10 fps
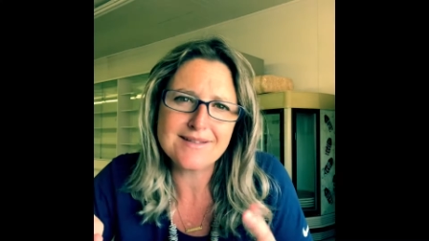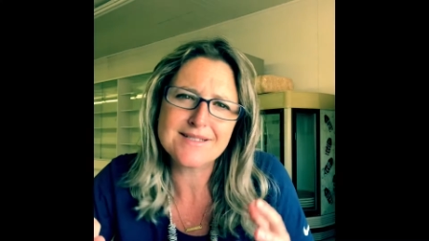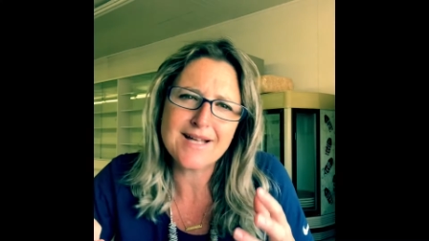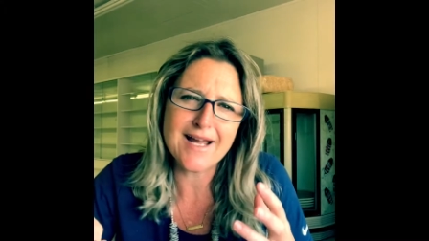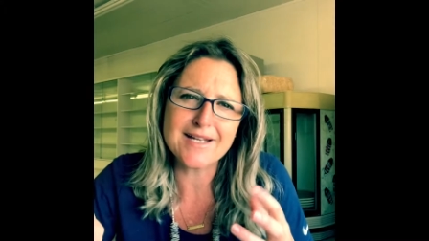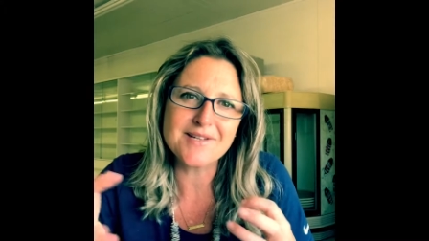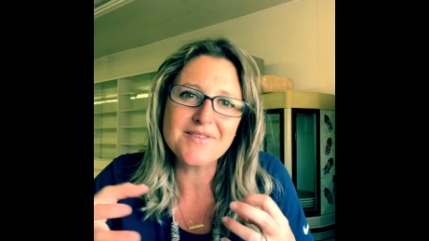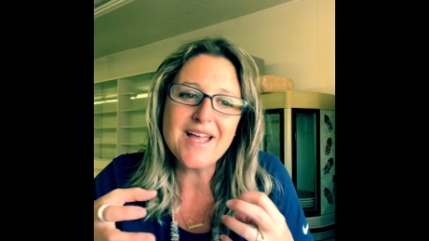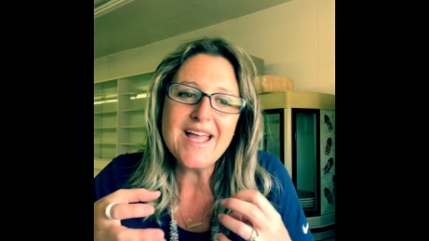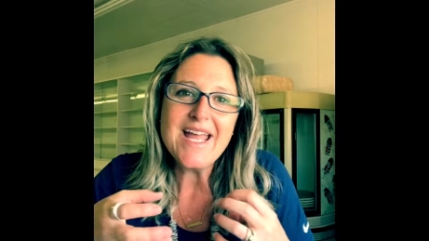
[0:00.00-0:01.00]
it kind
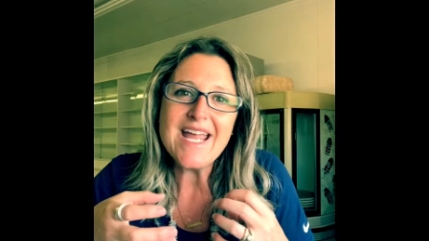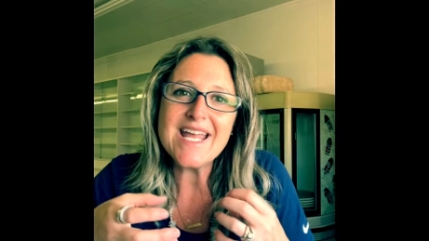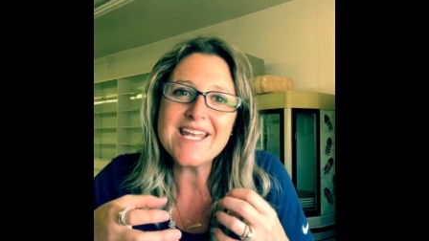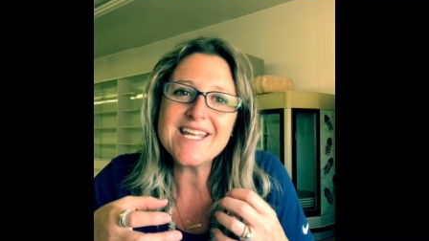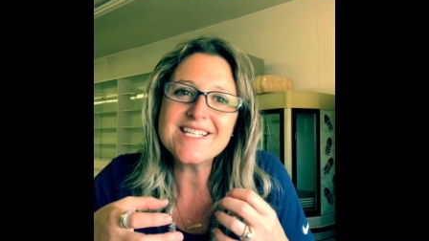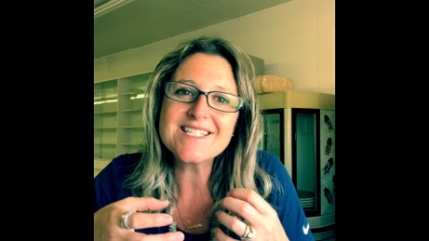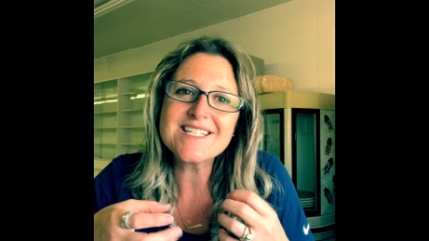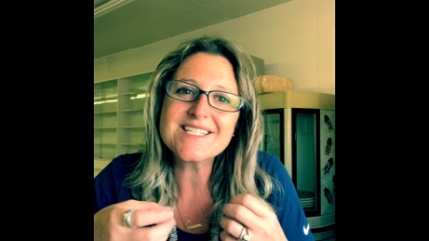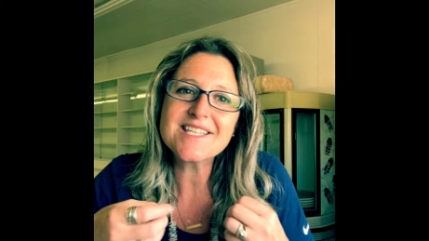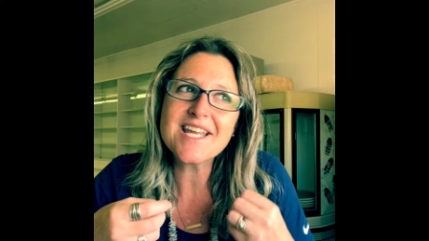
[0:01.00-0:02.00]
of, and it's
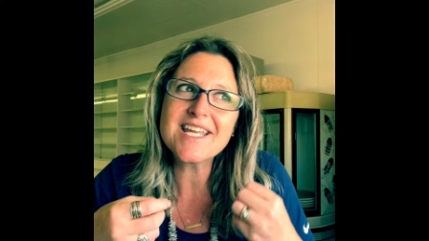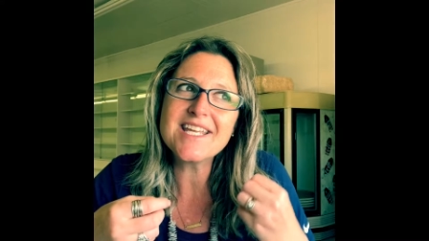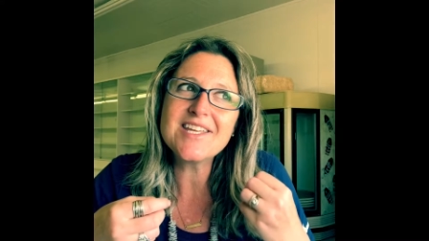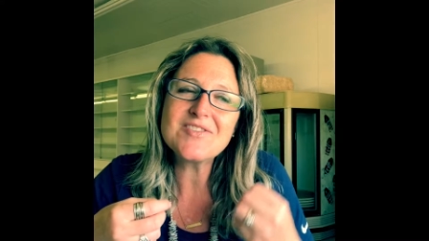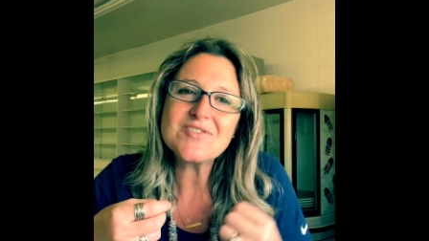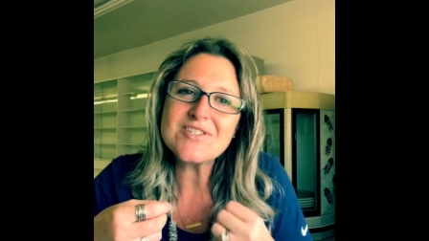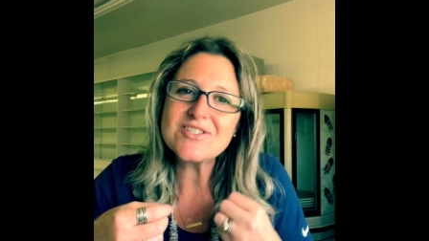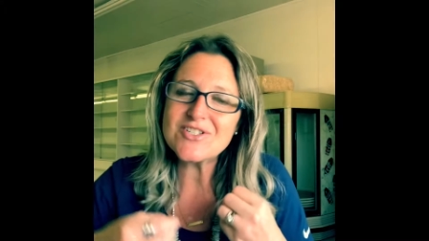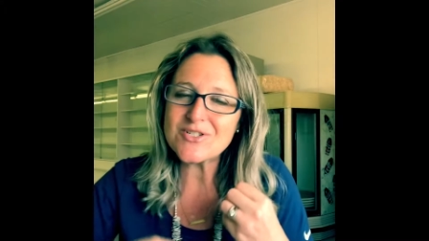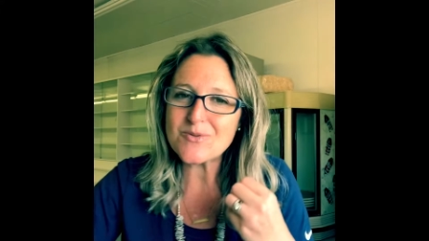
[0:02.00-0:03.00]
just it gives
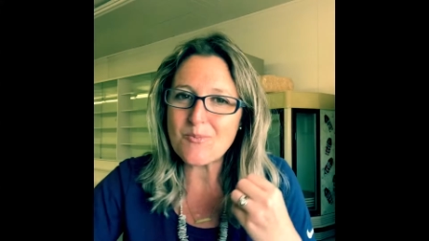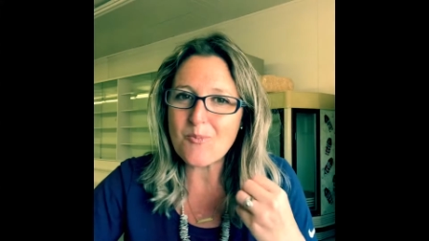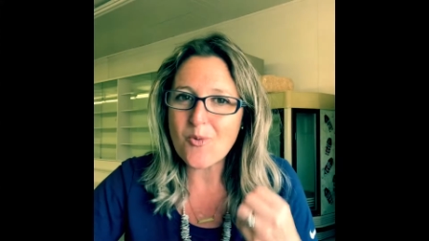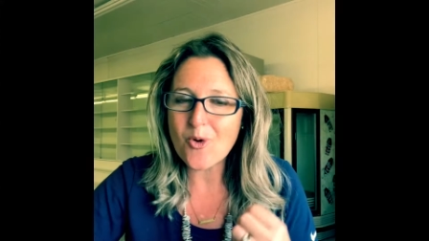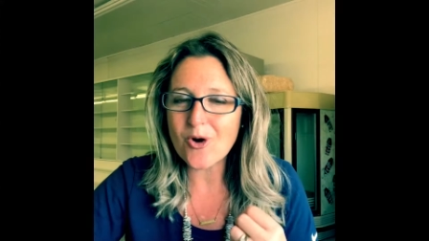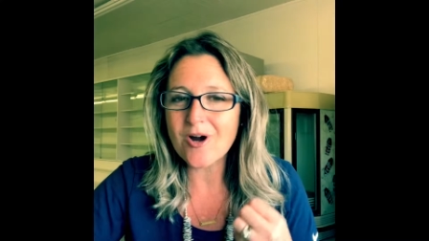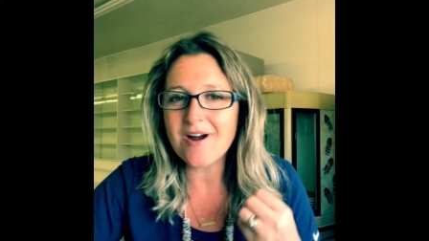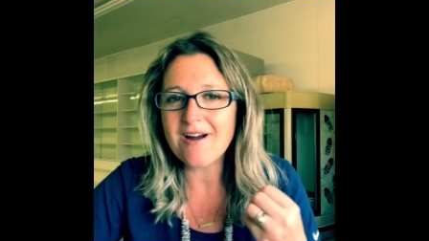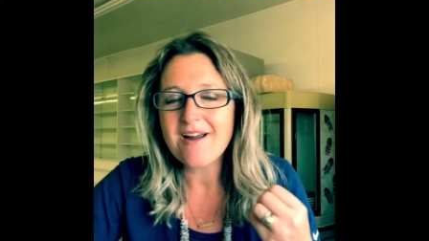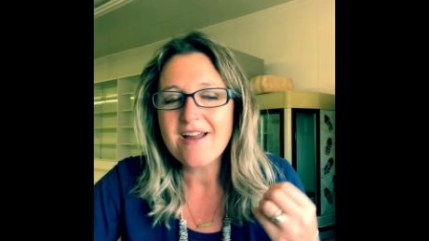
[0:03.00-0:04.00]
us just
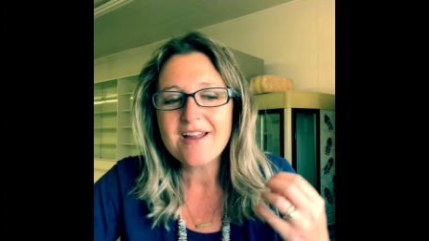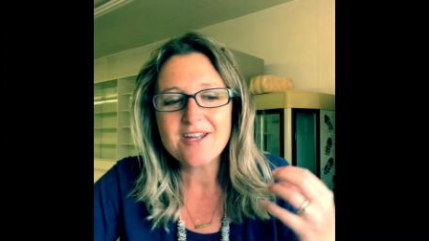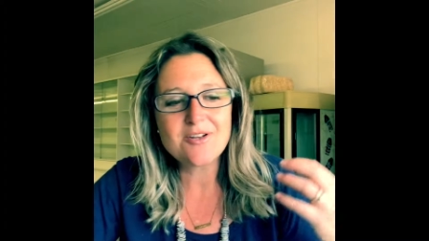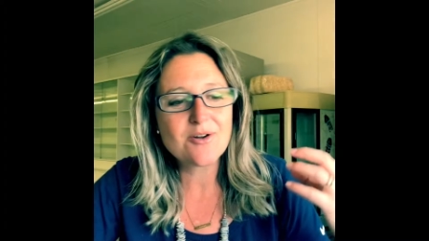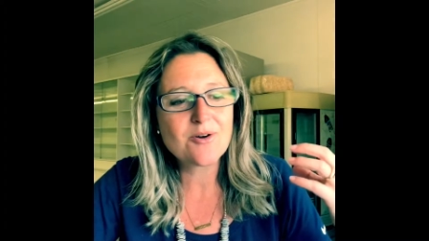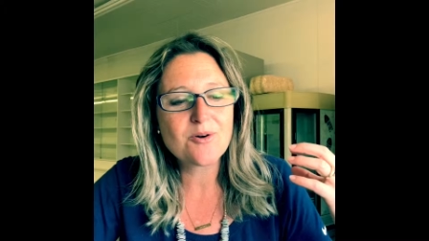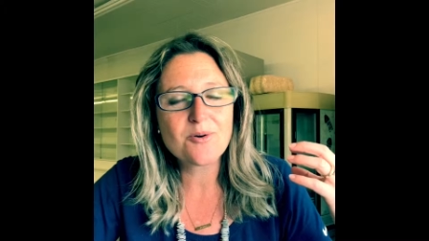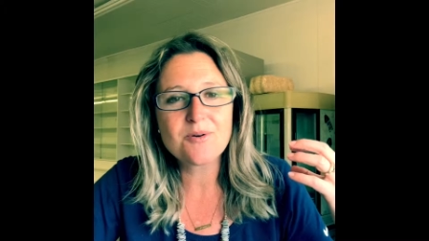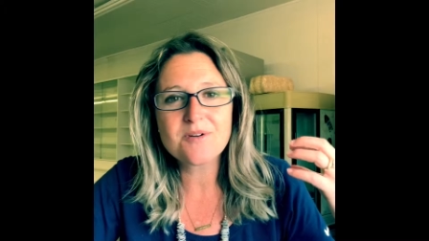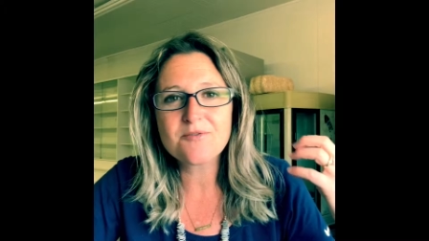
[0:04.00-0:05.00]
more, you
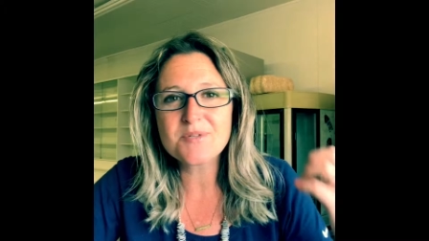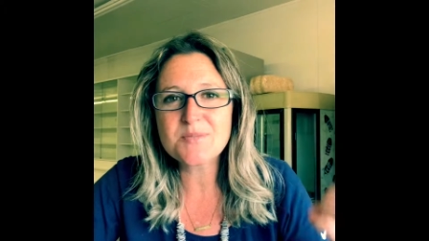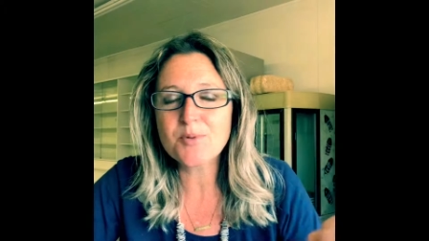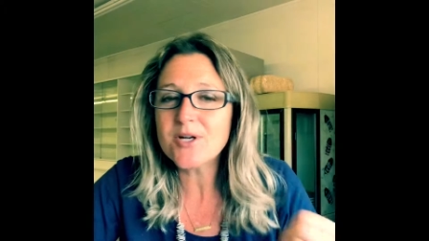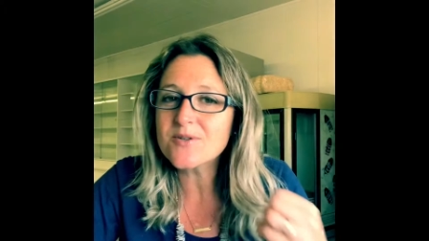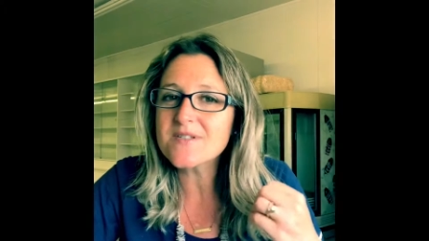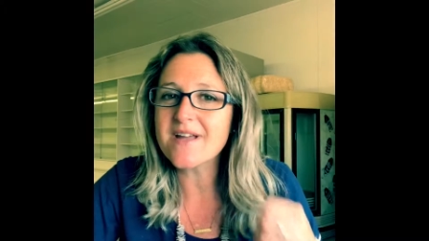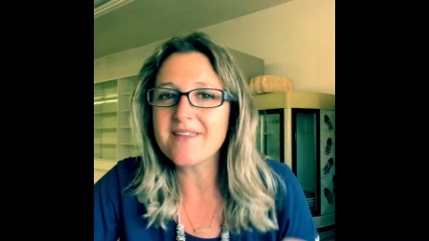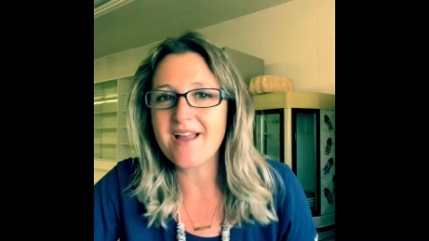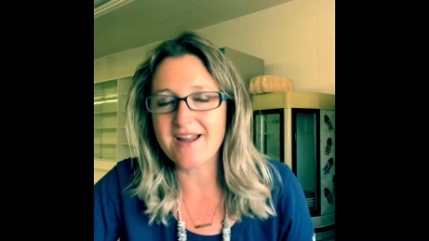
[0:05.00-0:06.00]
know, sprinkles
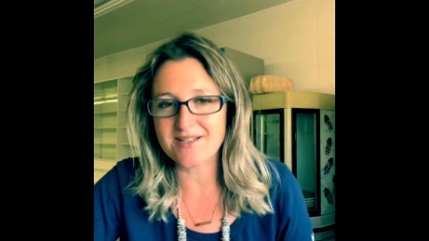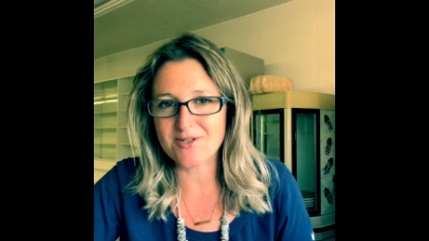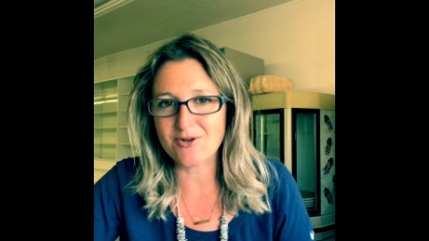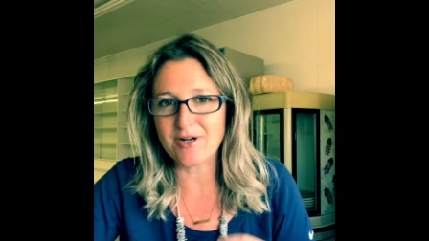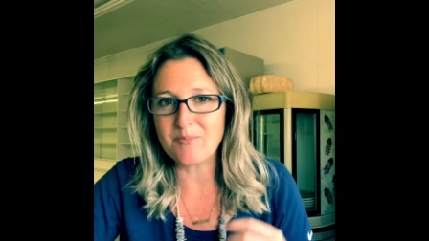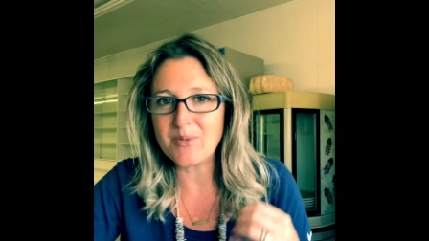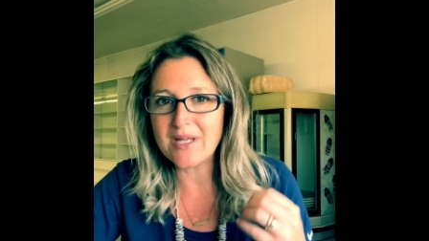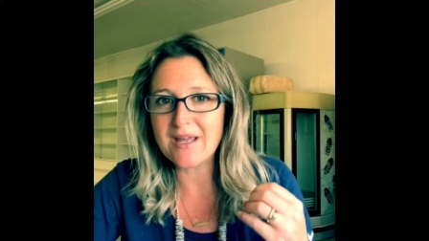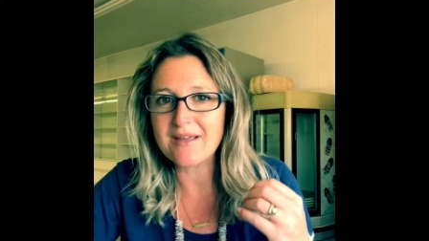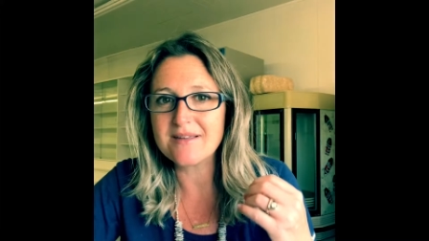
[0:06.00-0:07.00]
on the ice cream
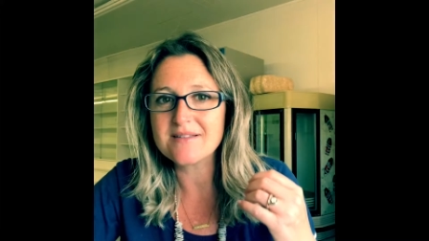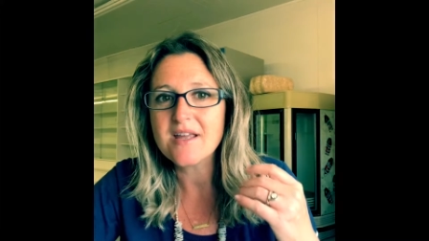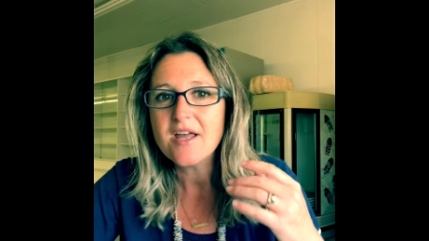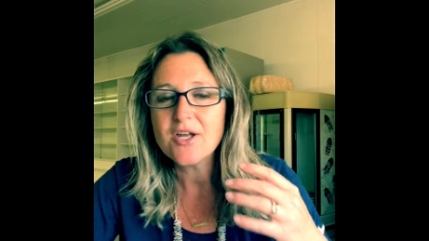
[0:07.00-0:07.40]
because